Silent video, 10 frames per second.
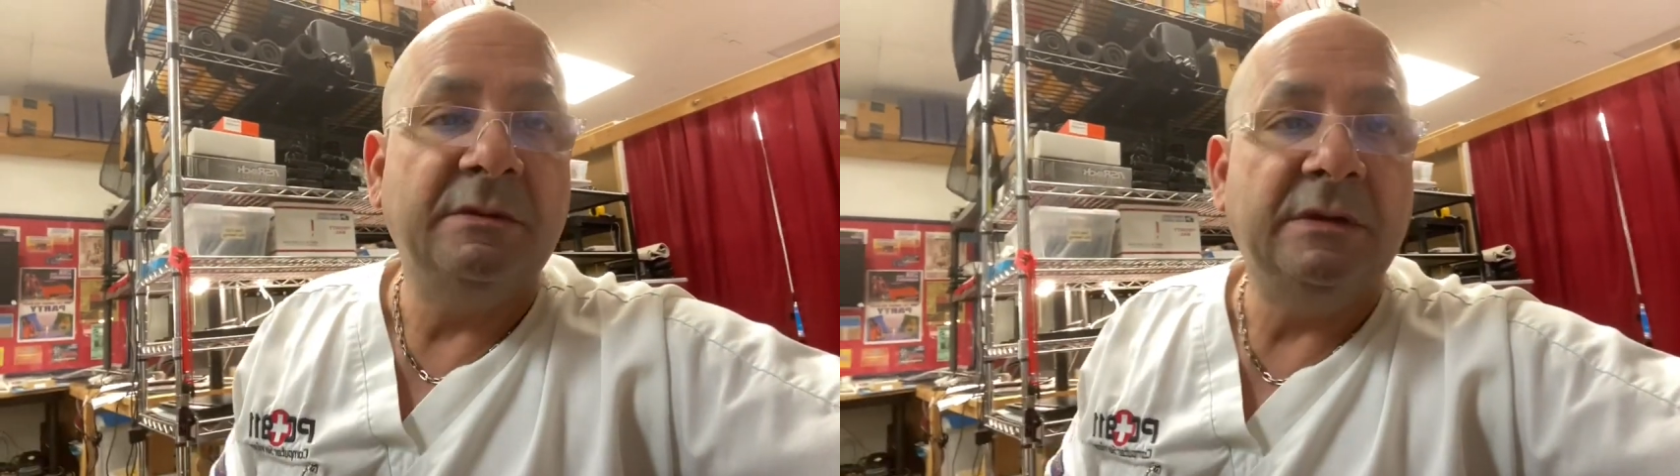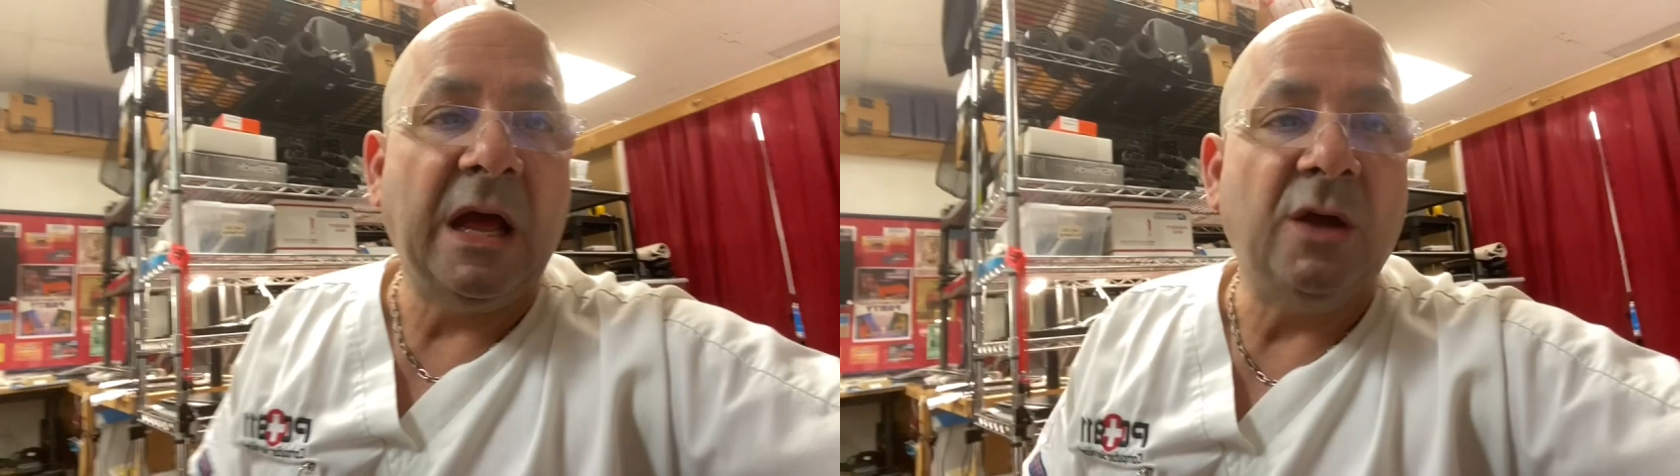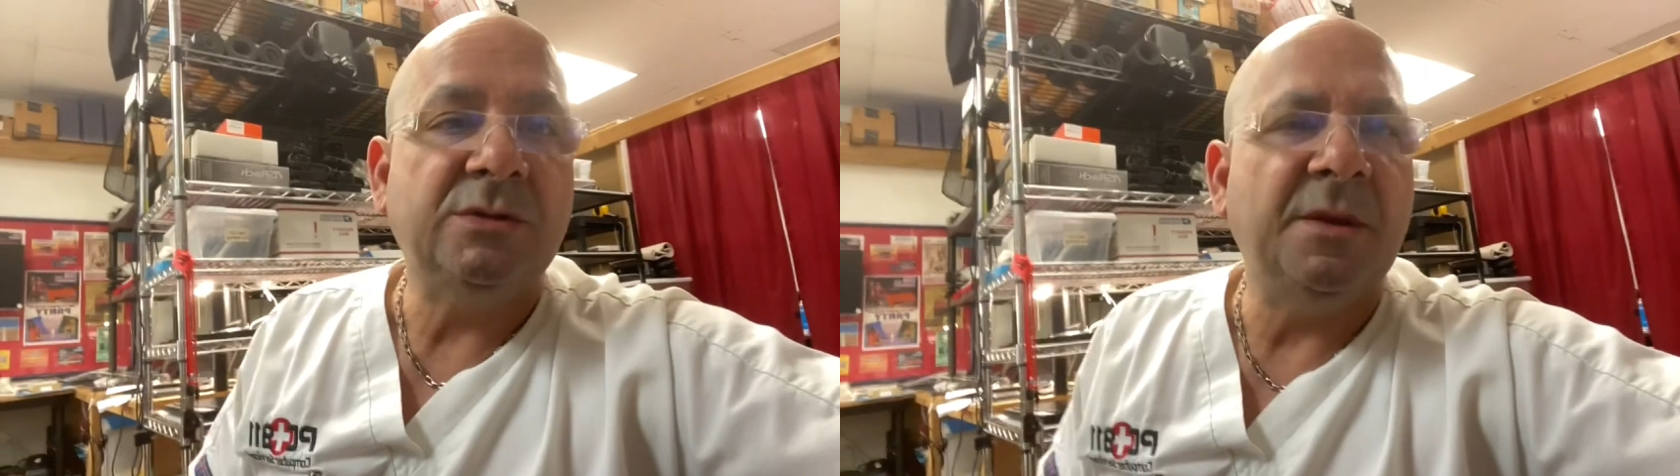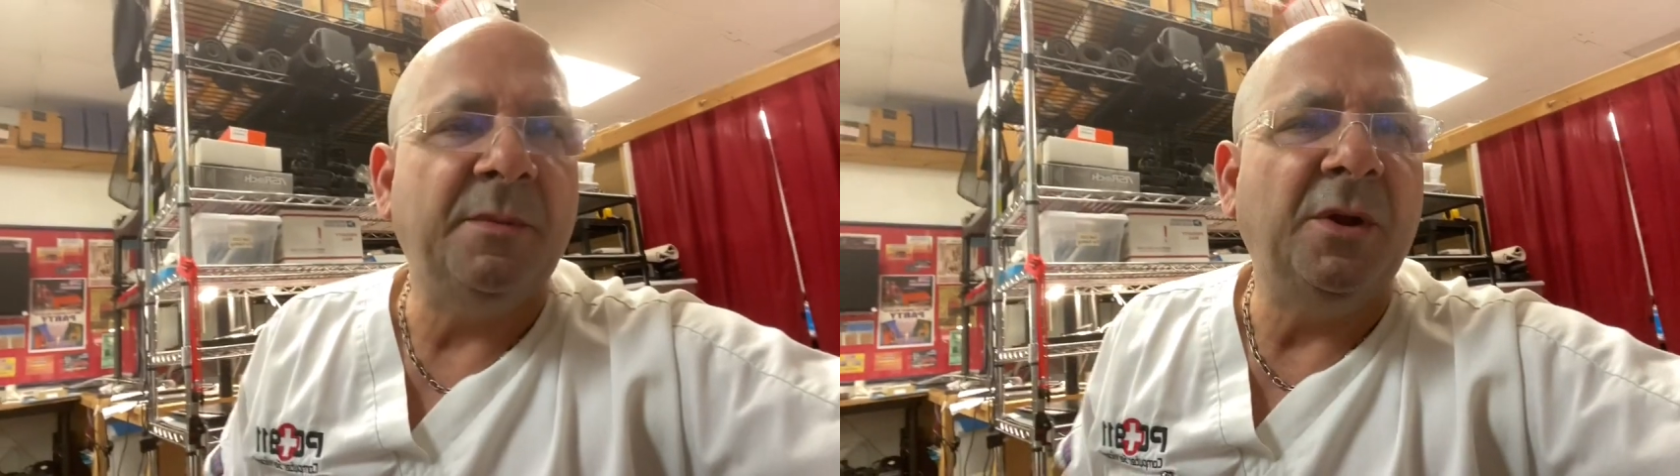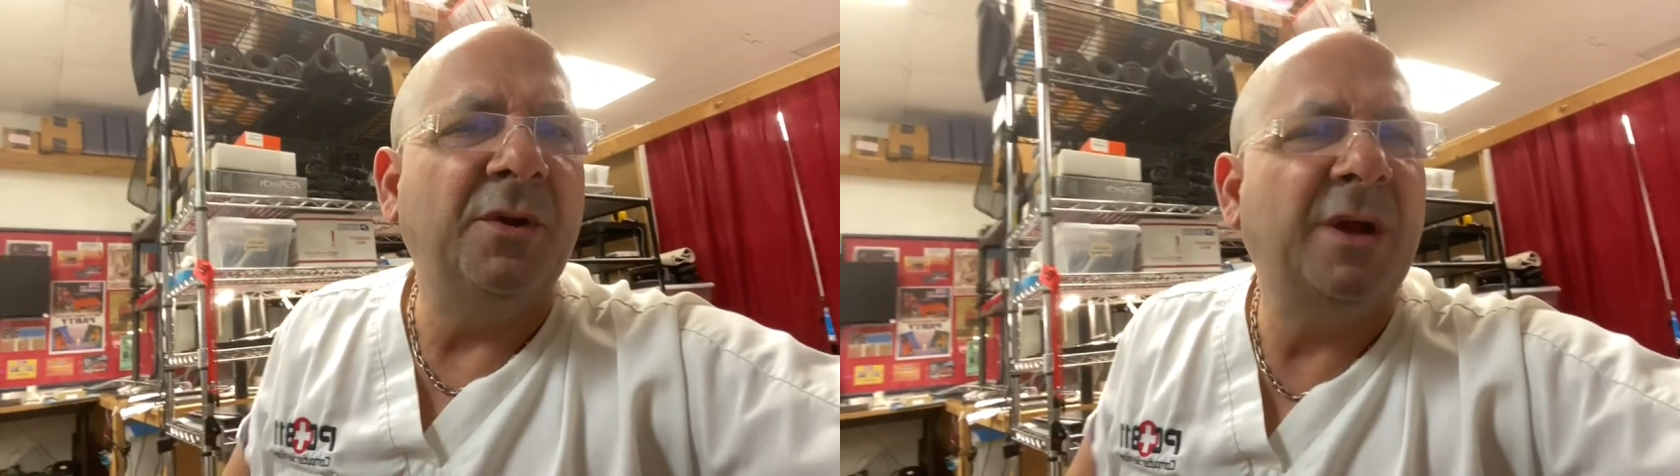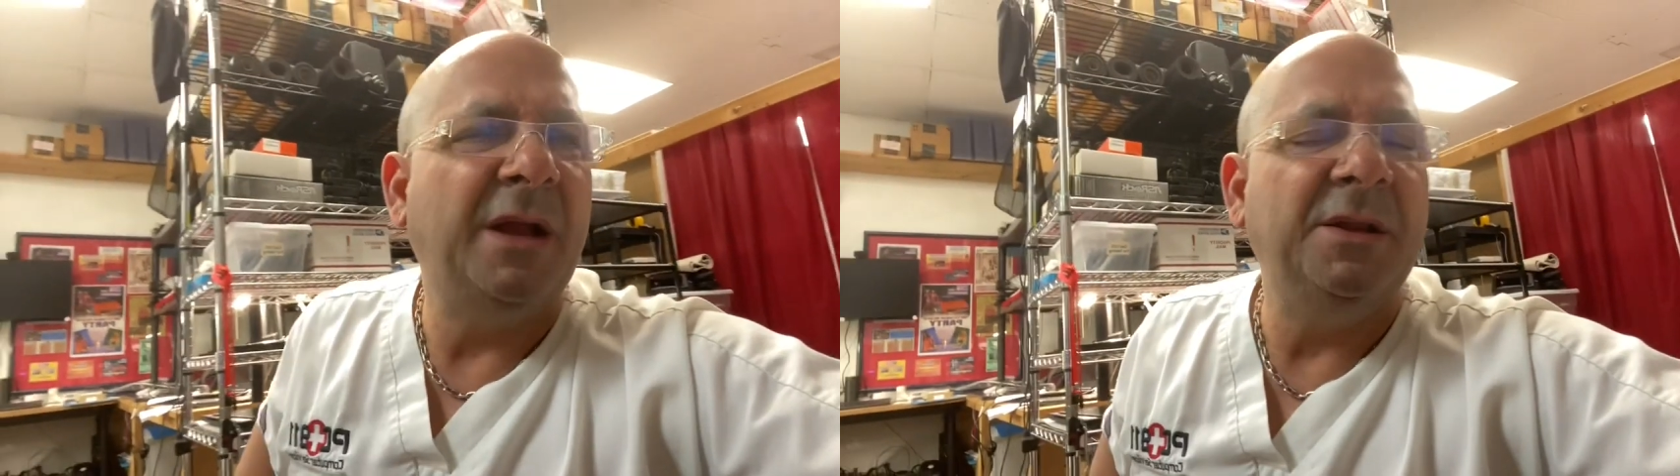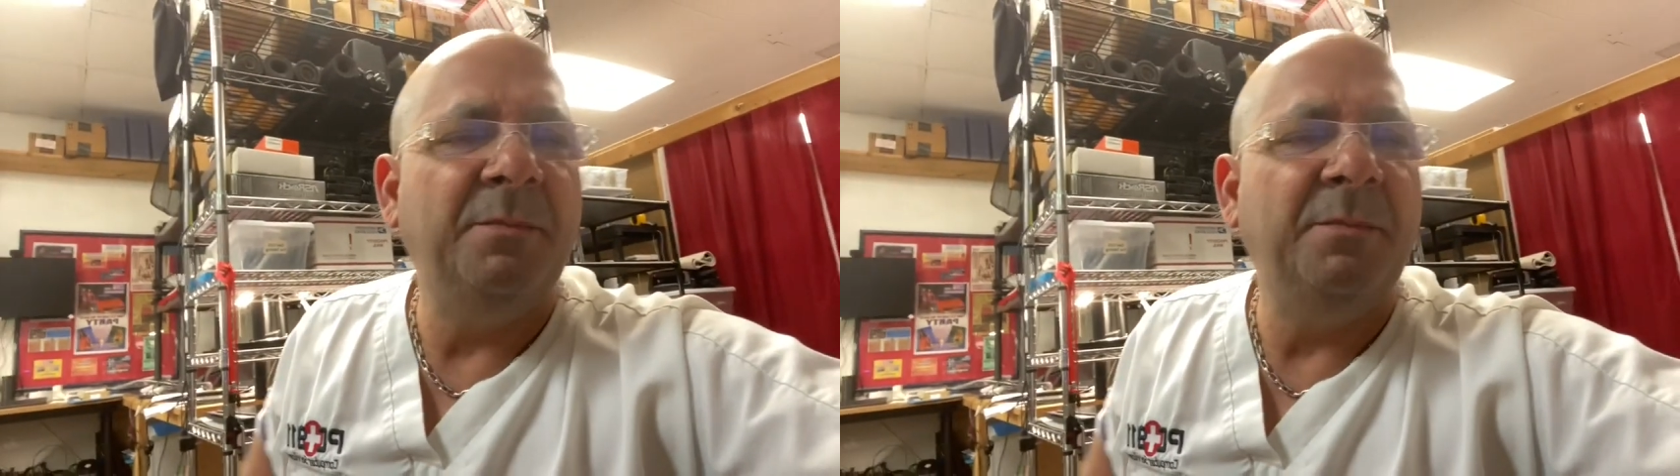calcium and other kind of